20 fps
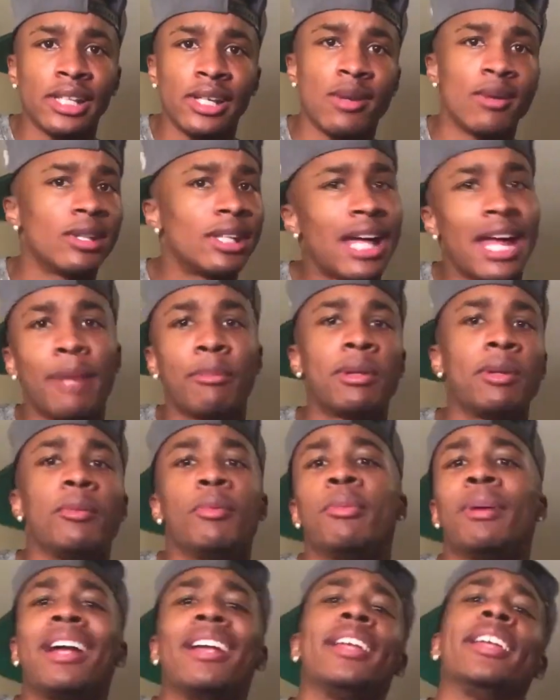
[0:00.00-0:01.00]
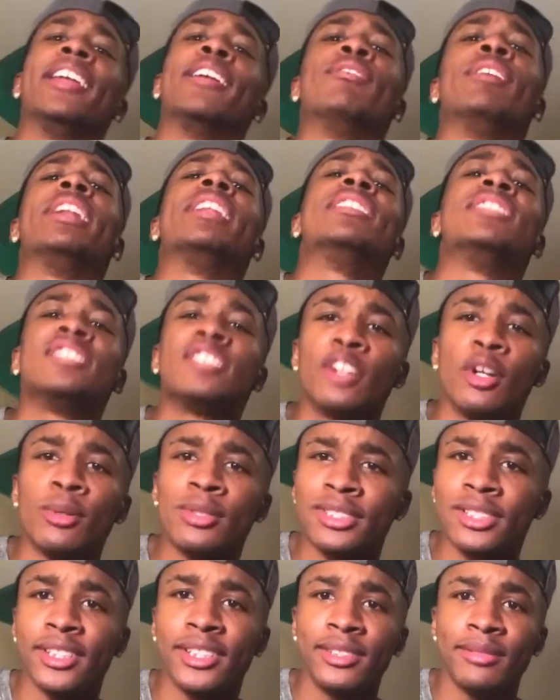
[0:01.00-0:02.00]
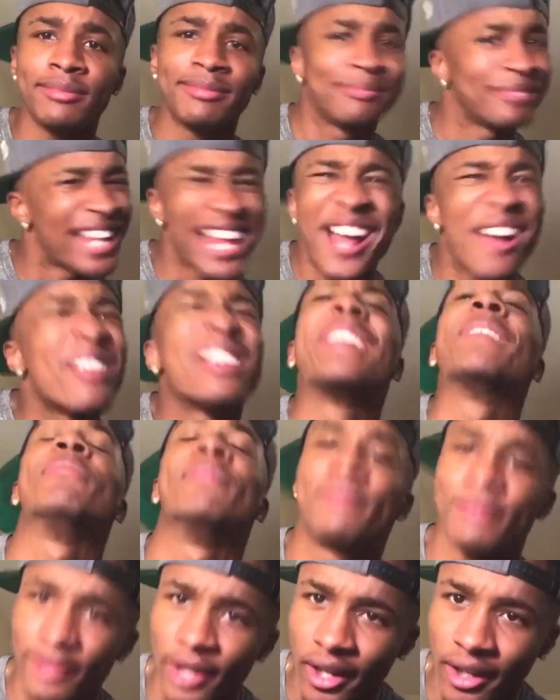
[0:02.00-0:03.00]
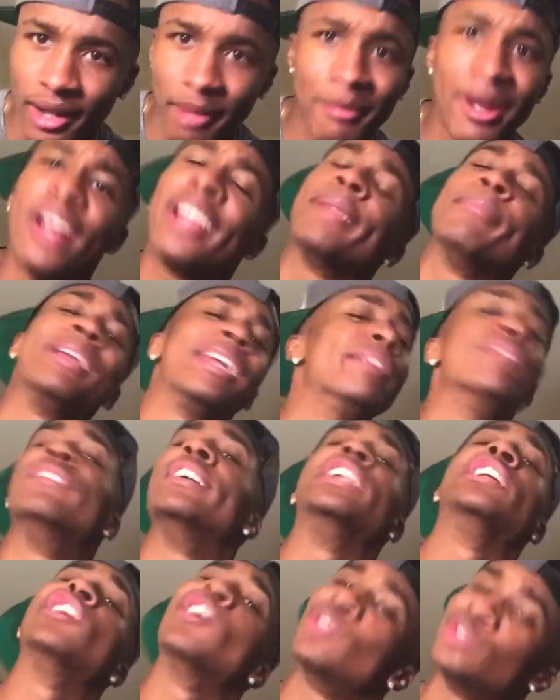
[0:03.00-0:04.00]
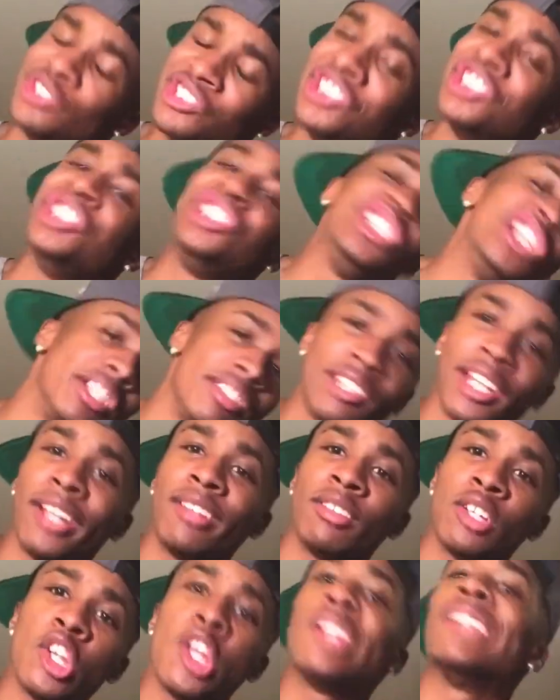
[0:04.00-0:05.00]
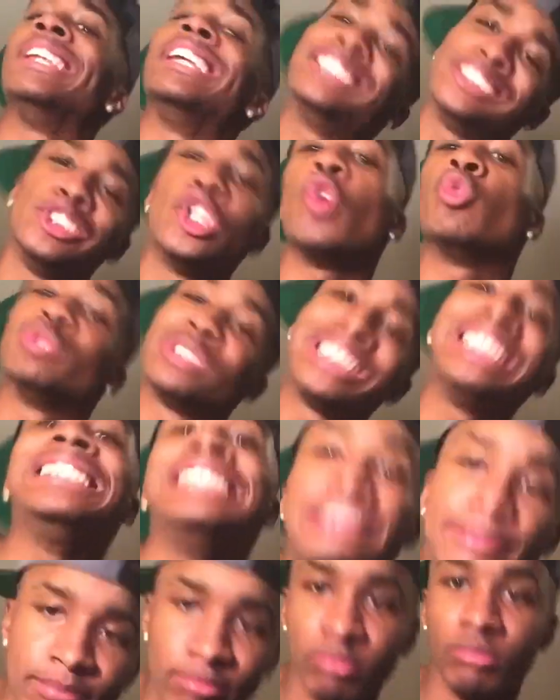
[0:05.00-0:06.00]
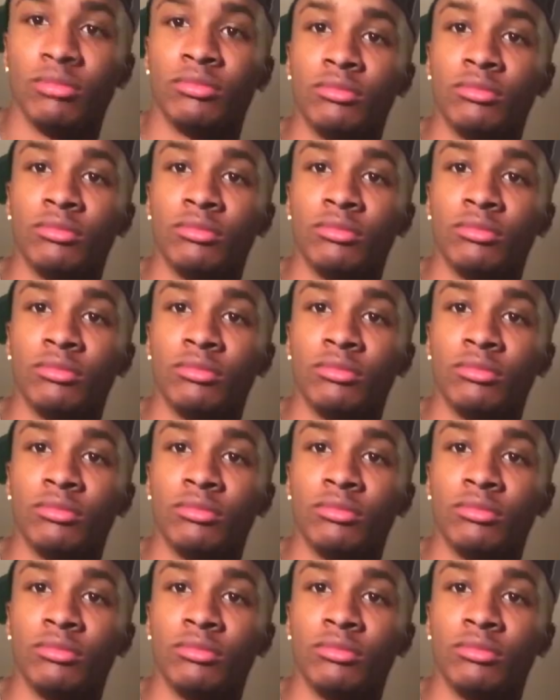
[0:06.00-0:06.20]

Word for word: I know a lot of people probably getting ready to go to sleep. I don't give a fuck. I'm out here making videos and shit, nigga. Niggas don't sleep.